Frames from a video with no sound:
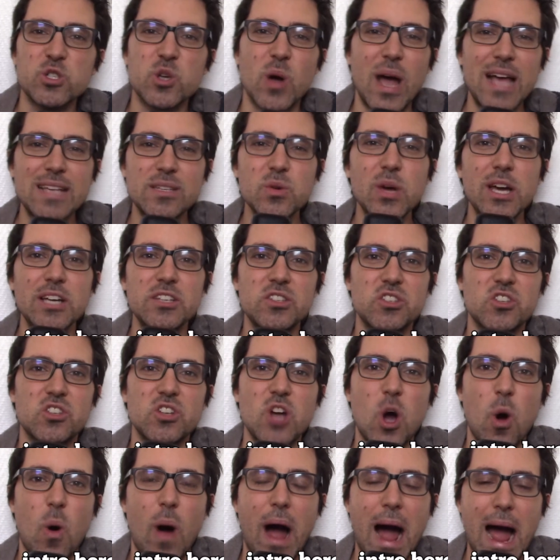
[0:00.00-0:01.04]
as you guys
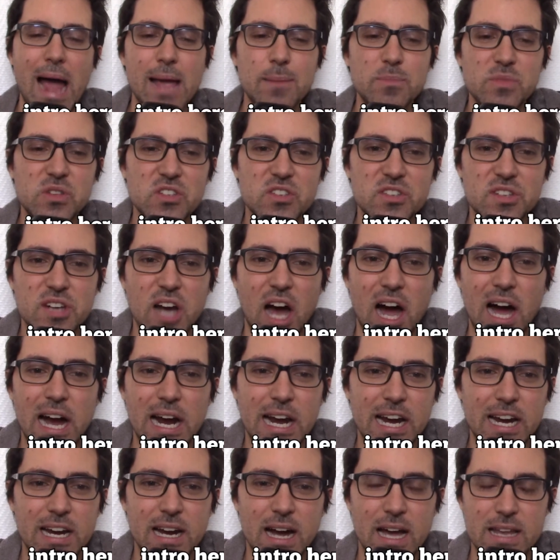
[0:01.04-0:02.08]
know, I'm
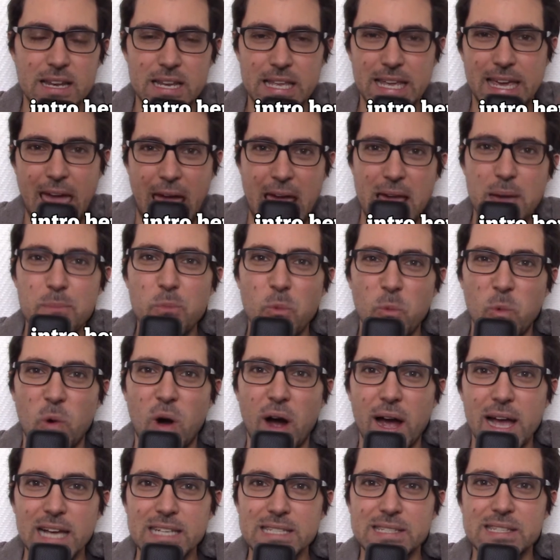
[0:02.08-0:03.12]
stuck
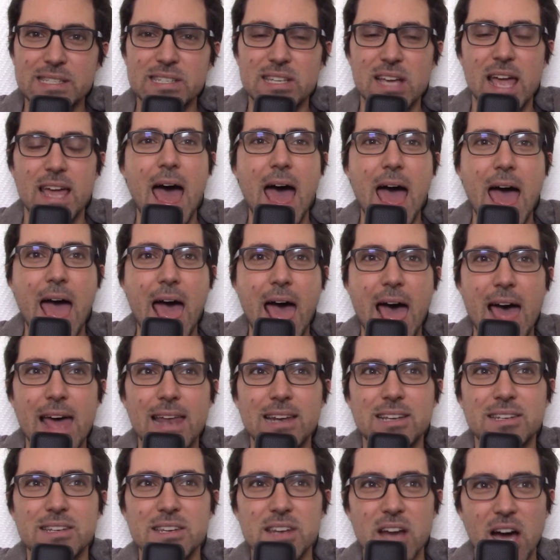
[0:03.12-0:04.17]
game-wise at
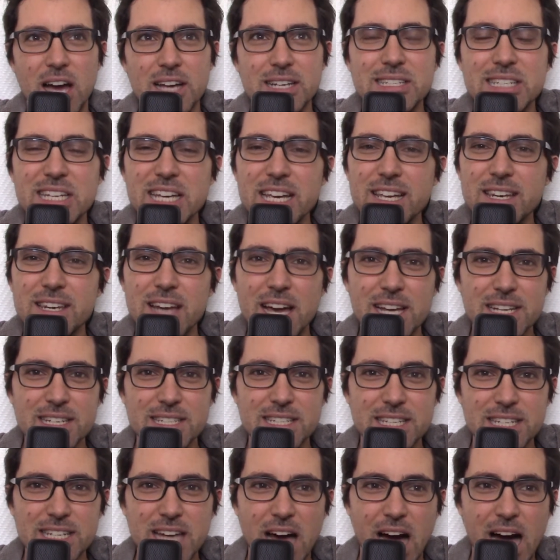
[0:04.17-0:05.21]

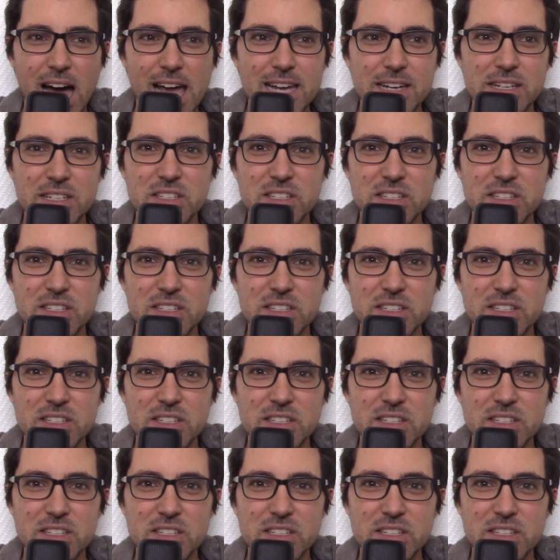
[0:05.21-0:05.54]
1999